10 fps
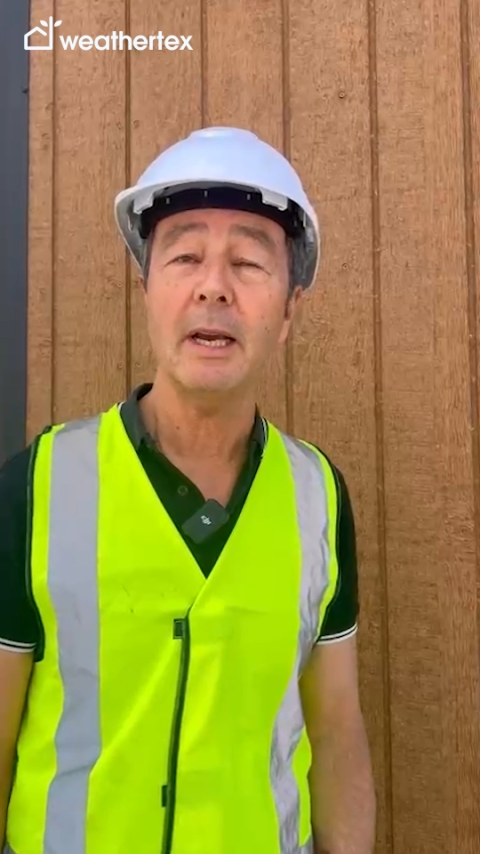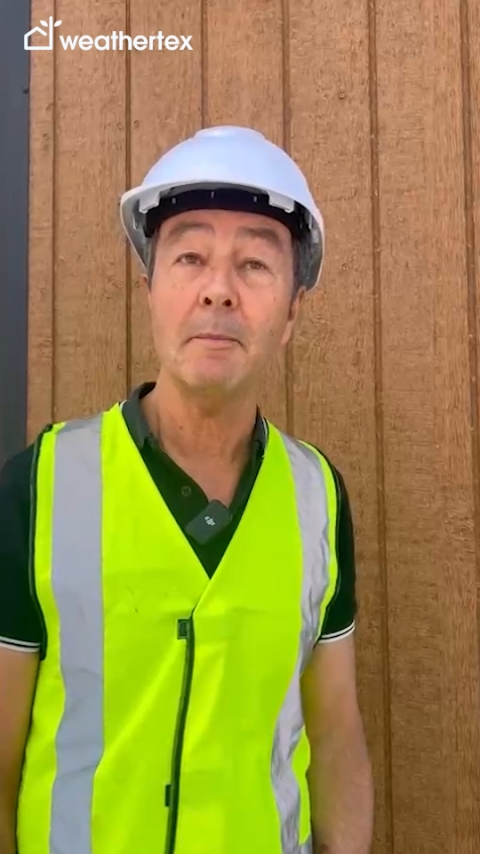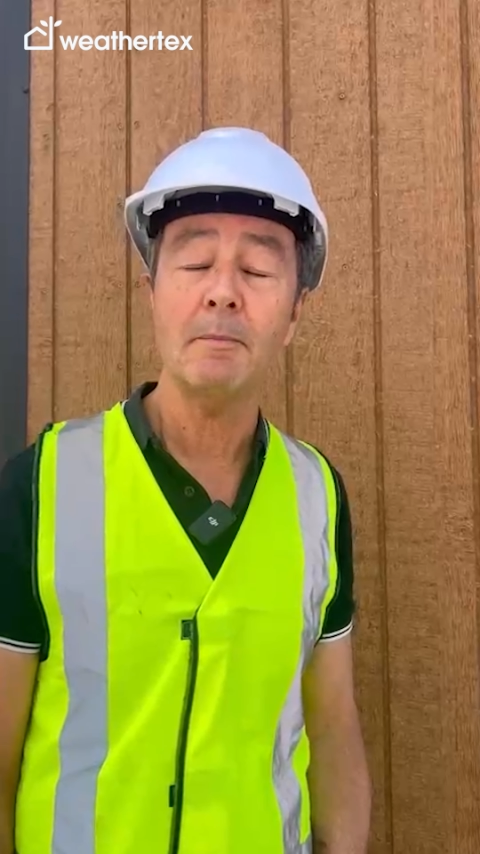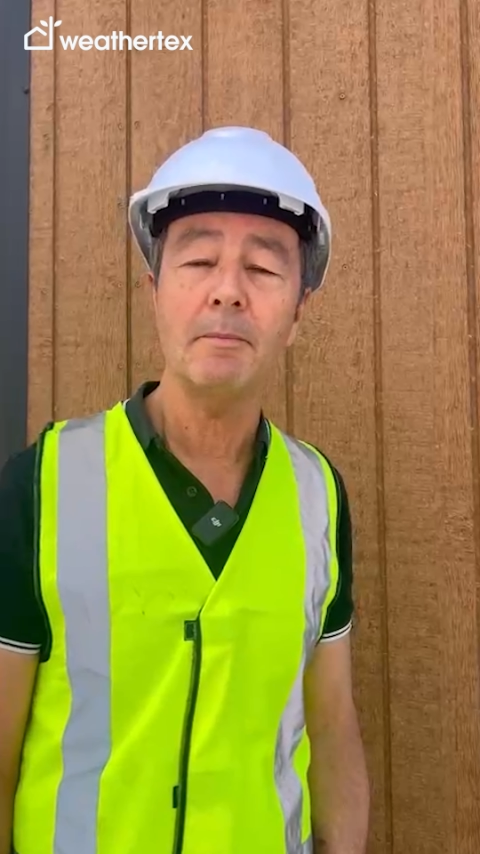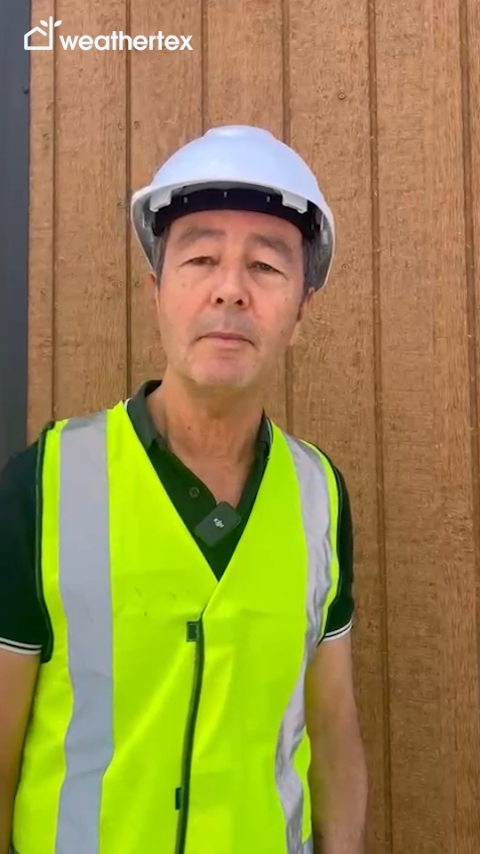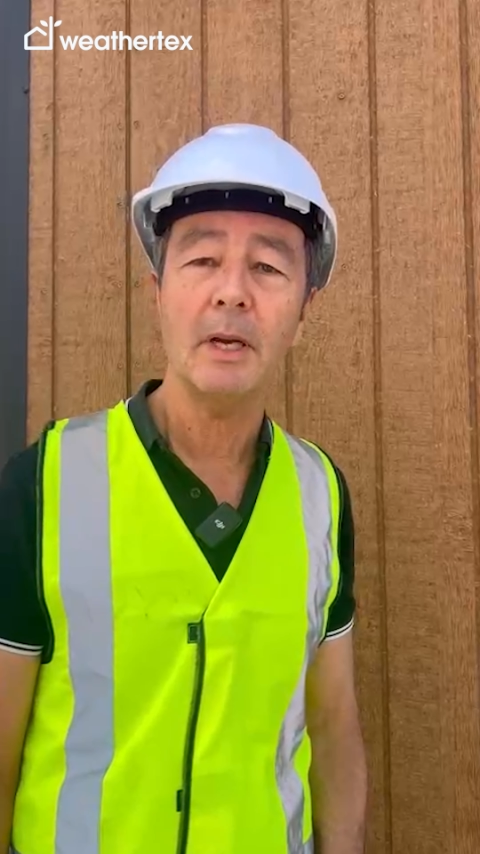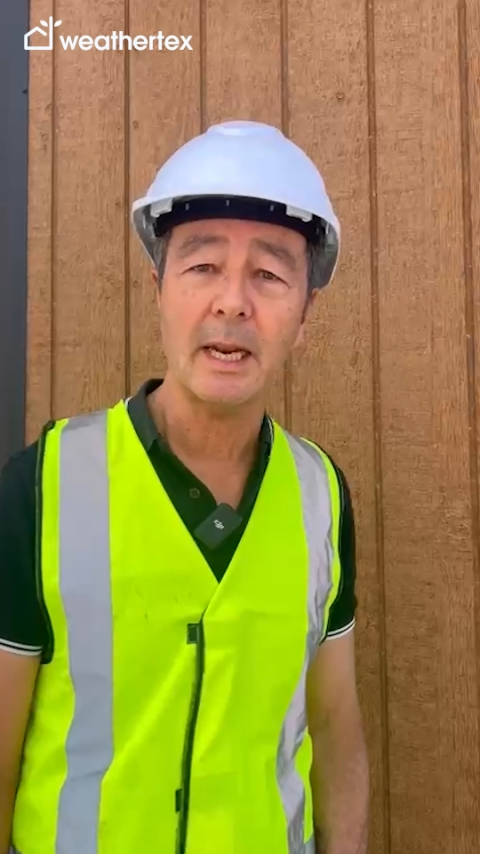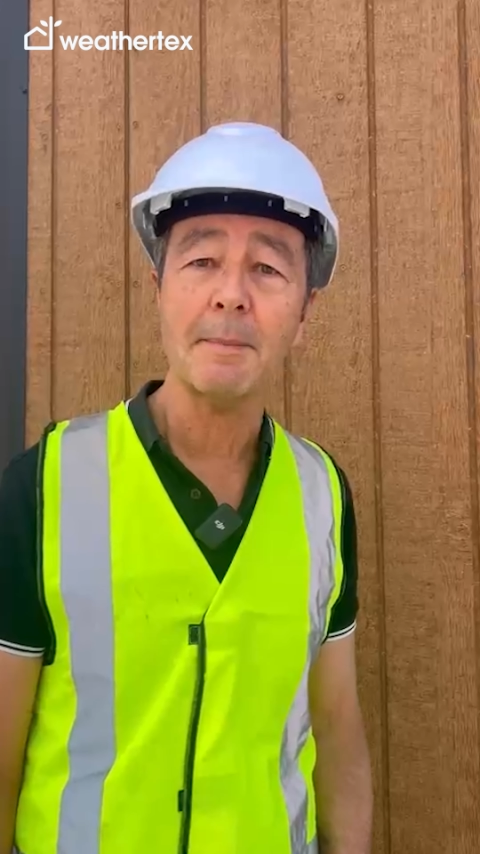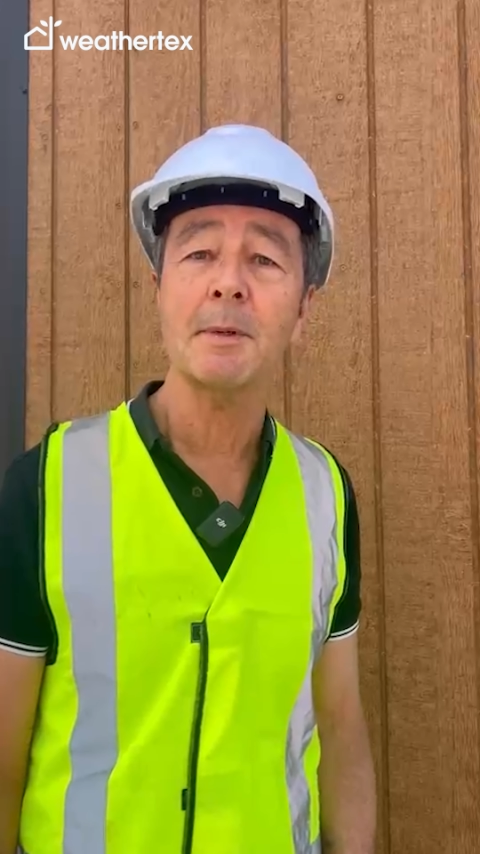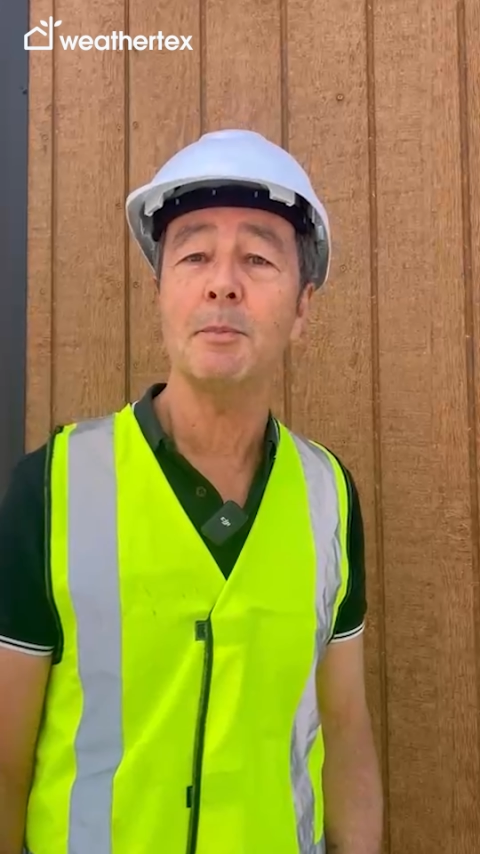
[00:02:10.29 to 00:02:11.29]

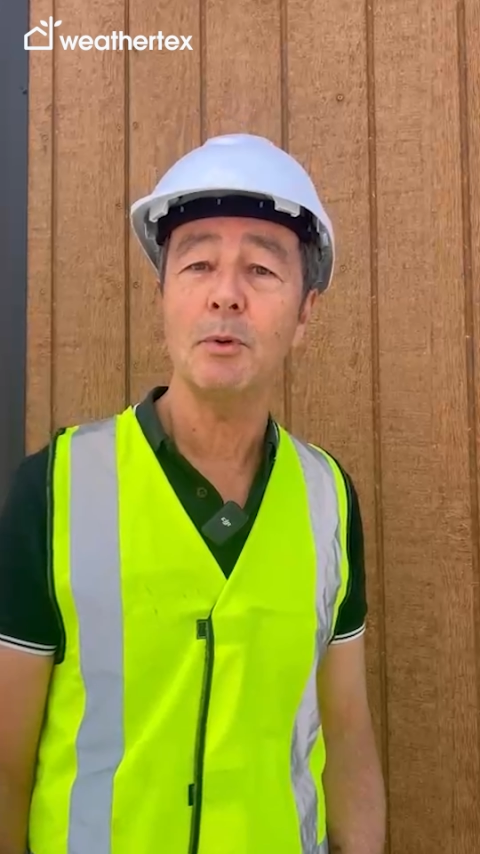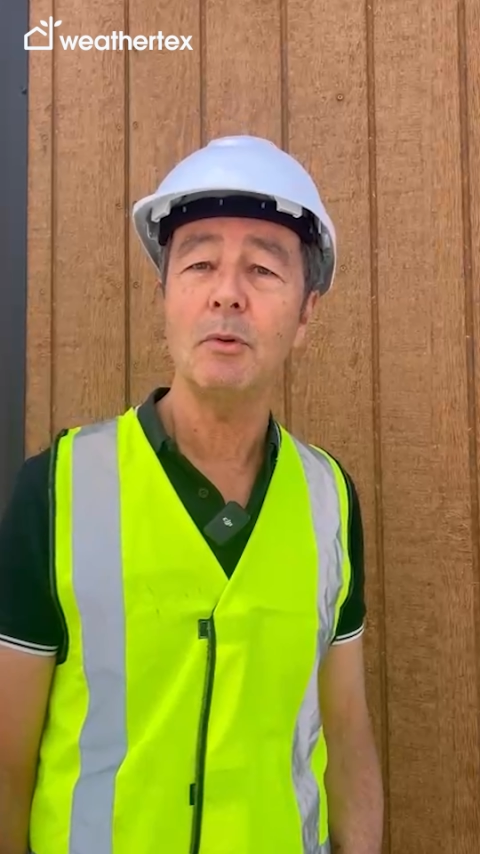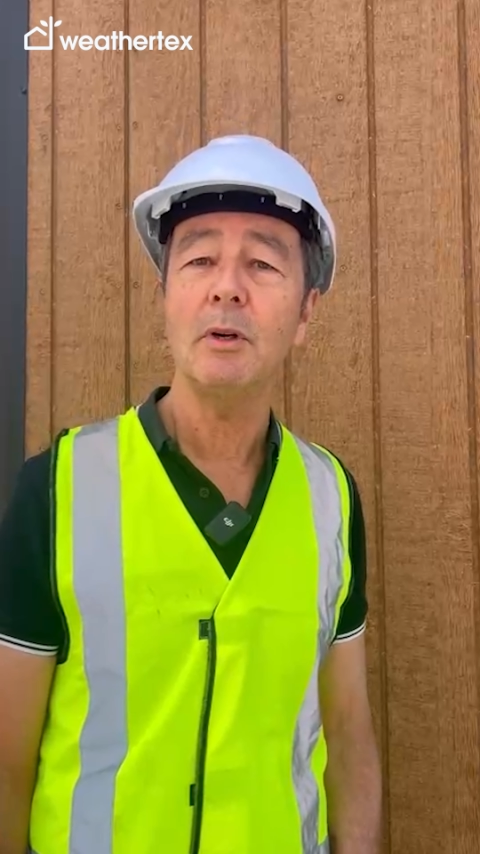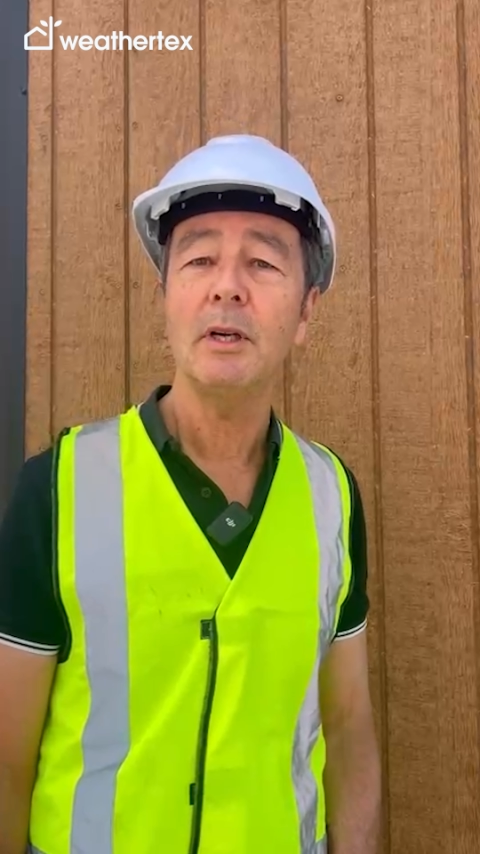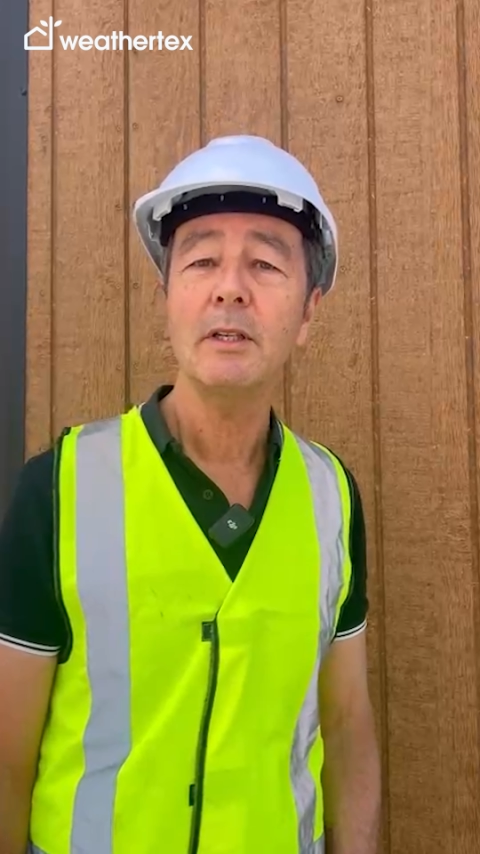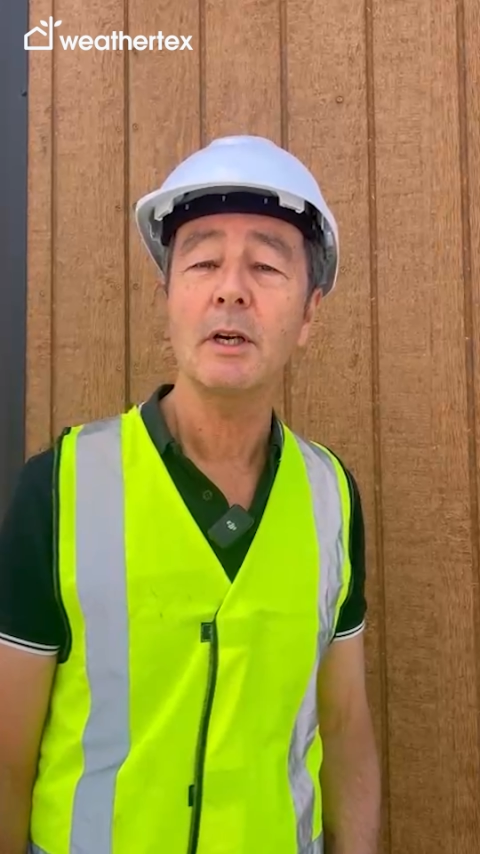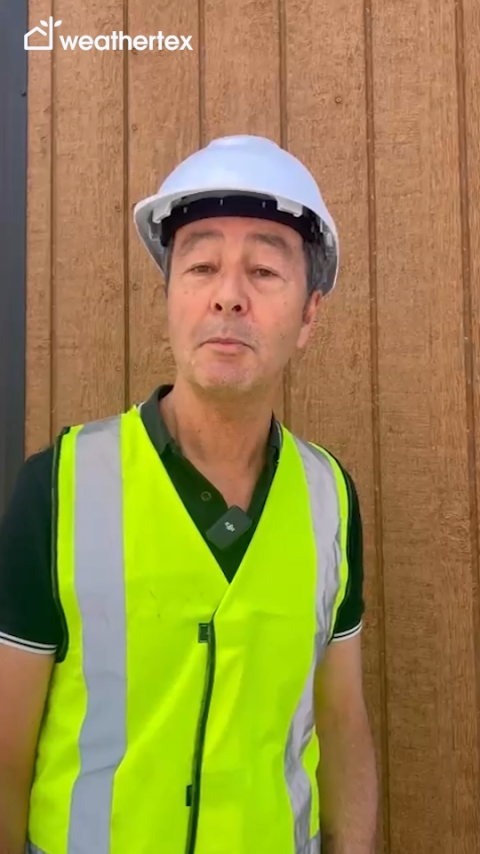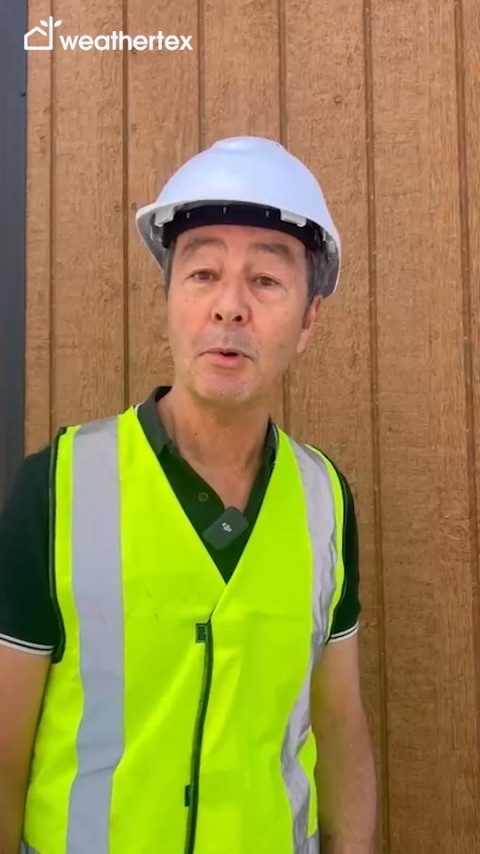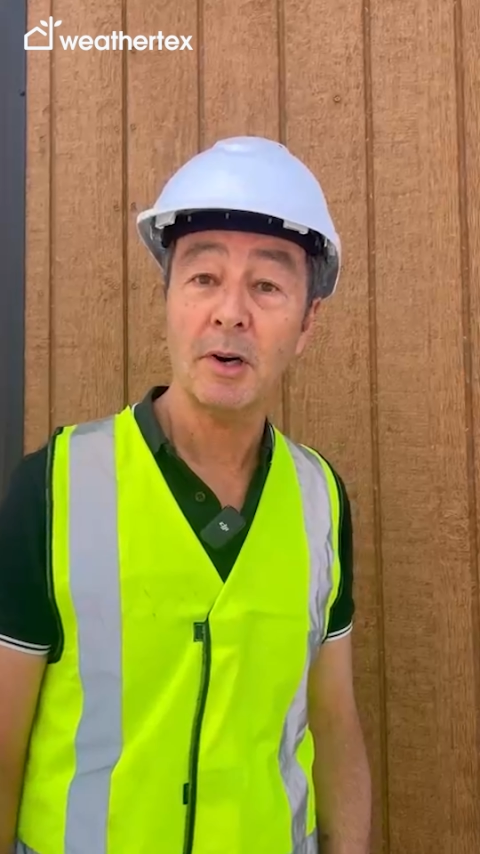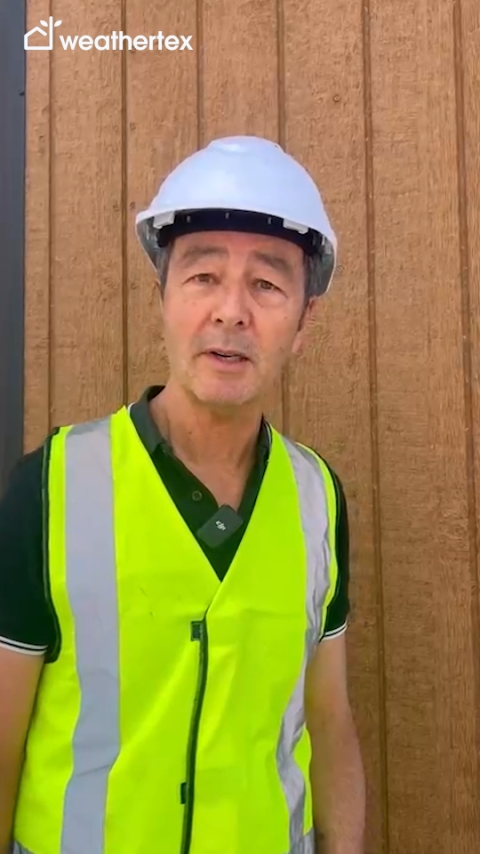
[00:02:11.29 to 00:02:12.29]
adaptable type
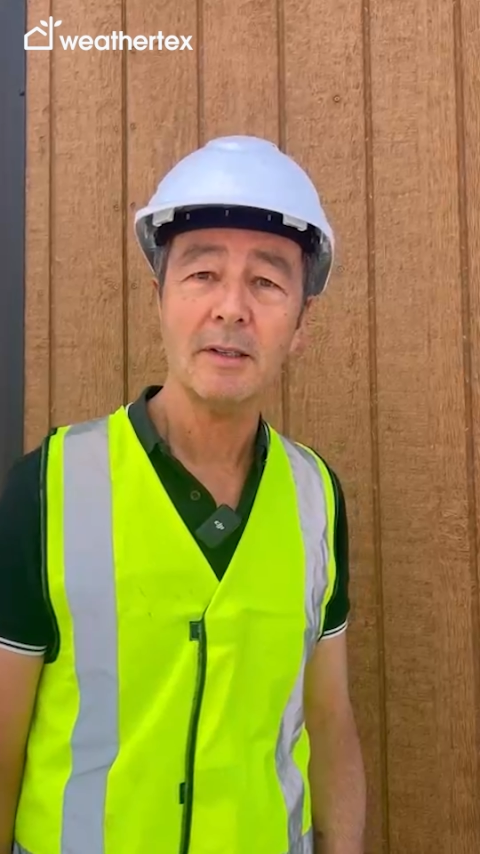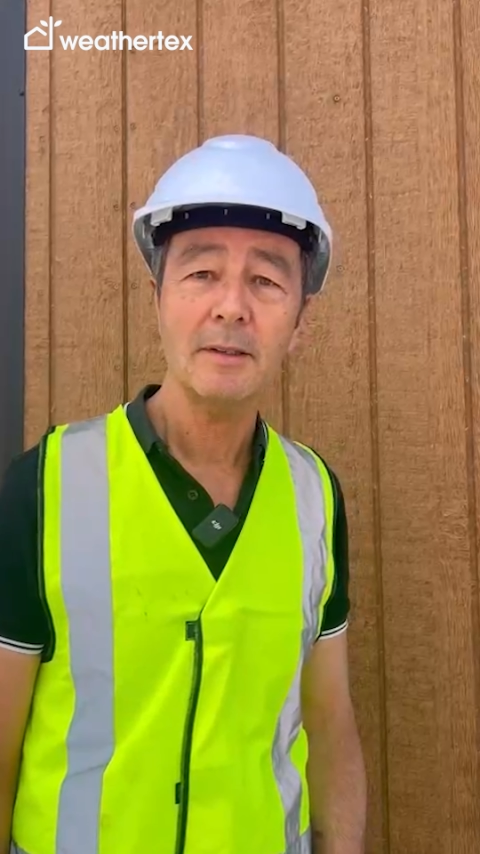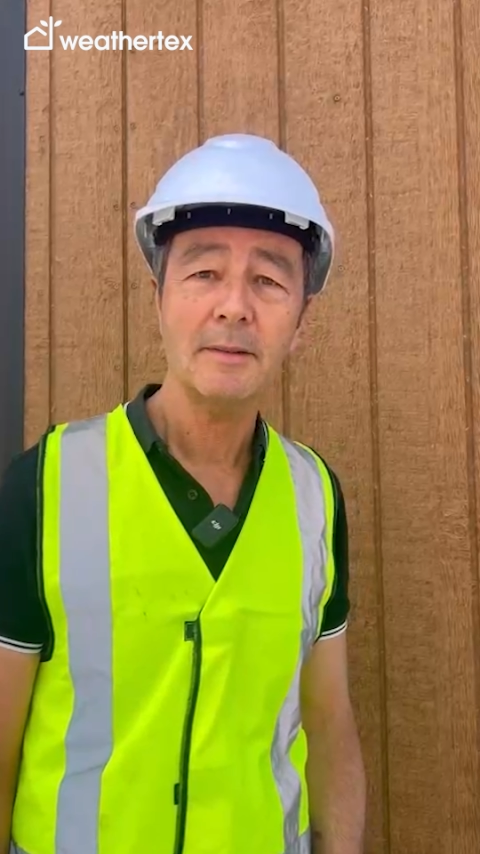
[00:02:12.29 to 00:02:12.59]
of product.